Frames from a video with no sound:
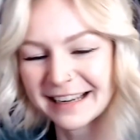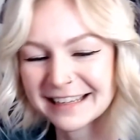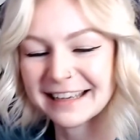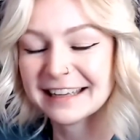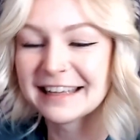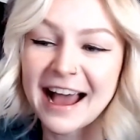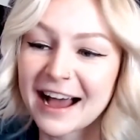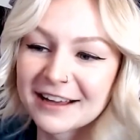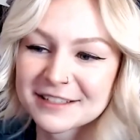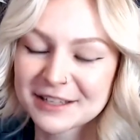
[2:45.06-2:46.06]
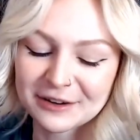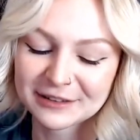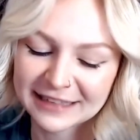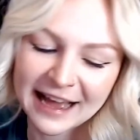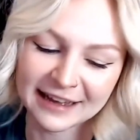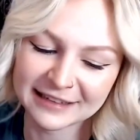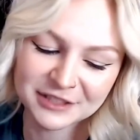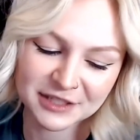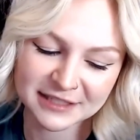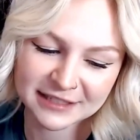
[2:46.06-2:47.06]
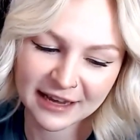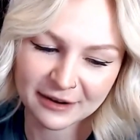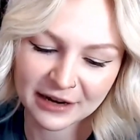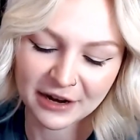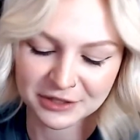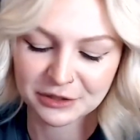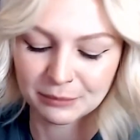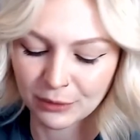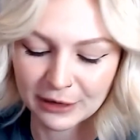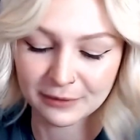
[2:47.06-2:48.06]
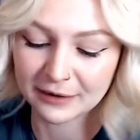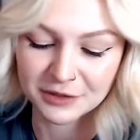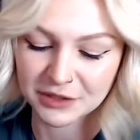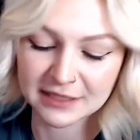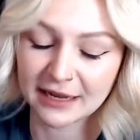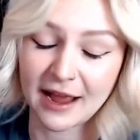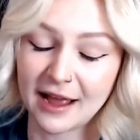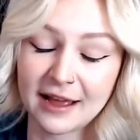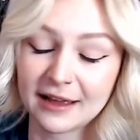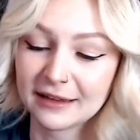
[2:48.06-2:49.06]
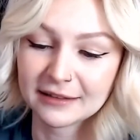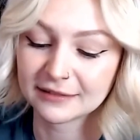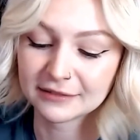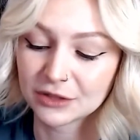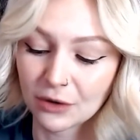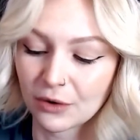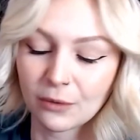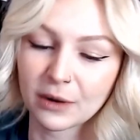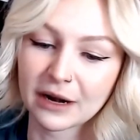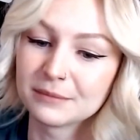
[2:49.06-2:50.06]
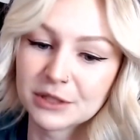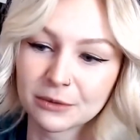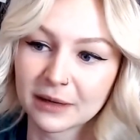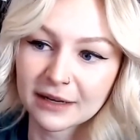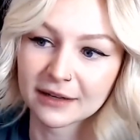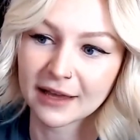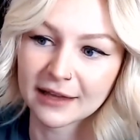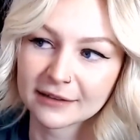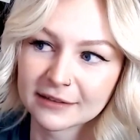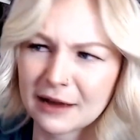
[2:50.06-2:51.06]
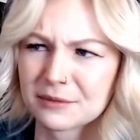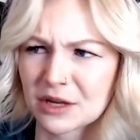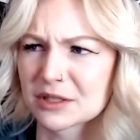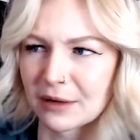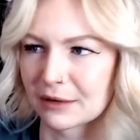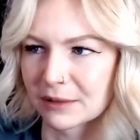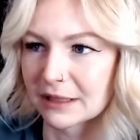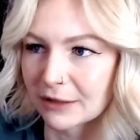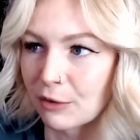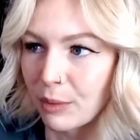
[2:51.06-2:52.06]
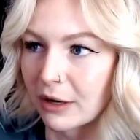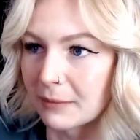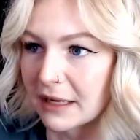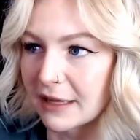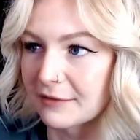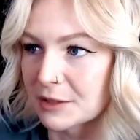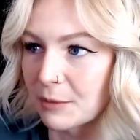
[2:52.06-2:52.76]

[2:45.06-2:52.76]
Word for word: but yeah, so yeah, it just, I, I, got to a point where I was just like, I don't know what I'm doing. And I was also at a really low point in my life